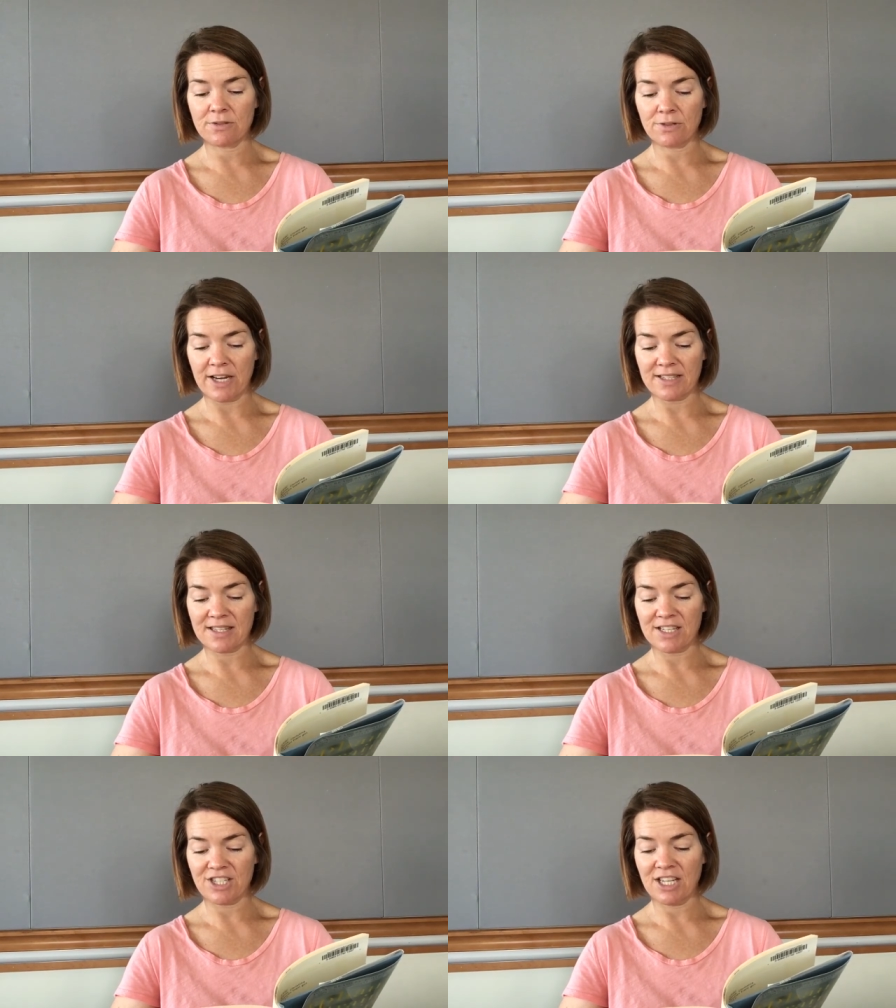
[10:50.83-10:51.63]
dress
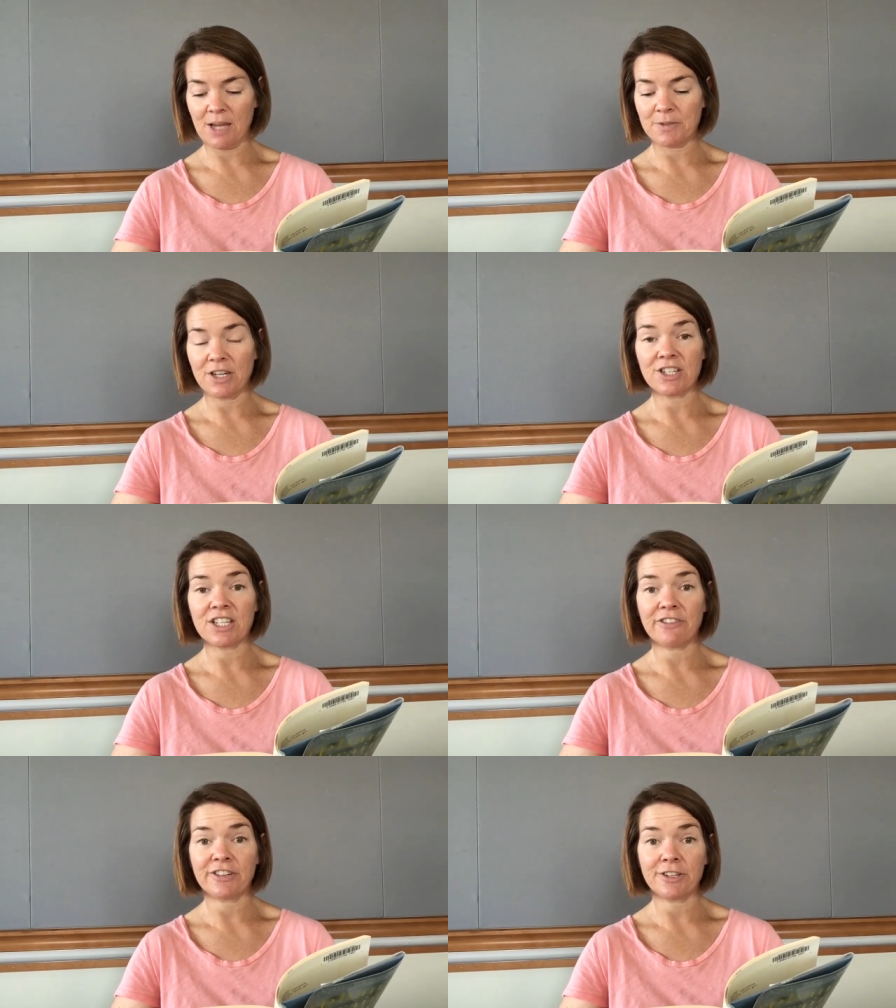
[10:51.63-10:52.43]
that she kept on a
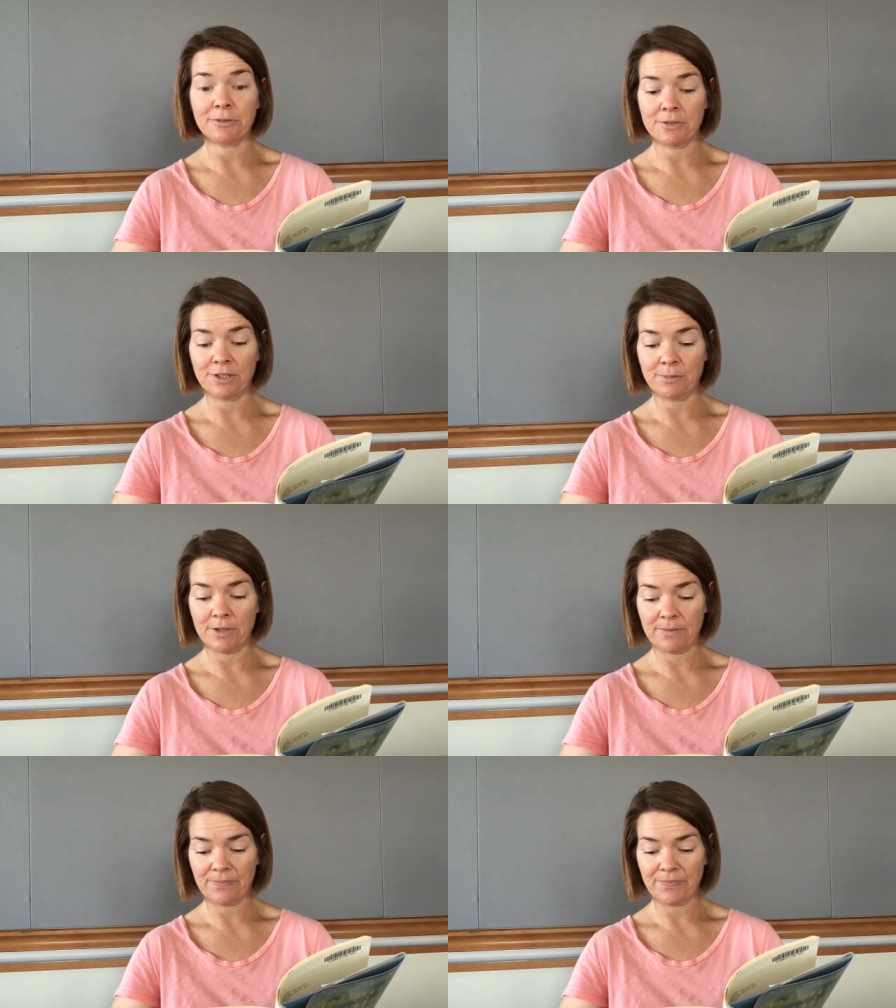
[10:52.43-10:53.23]
shelf in her room.